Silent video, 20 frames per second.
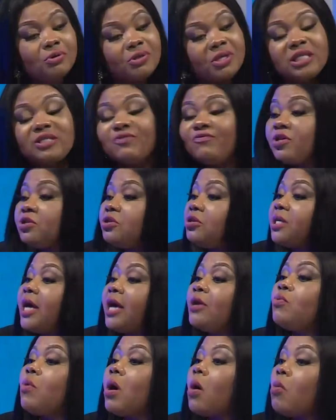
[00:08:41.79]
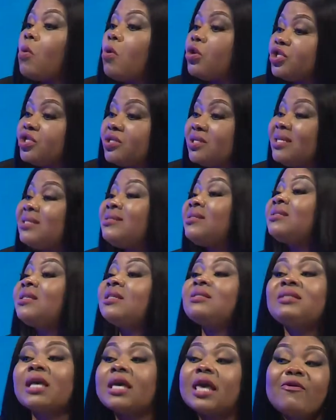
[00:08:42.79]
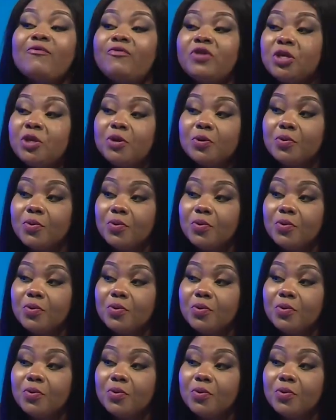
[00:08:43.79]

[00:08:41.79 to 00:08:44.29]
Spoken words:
this video that you are watching, this is the second video.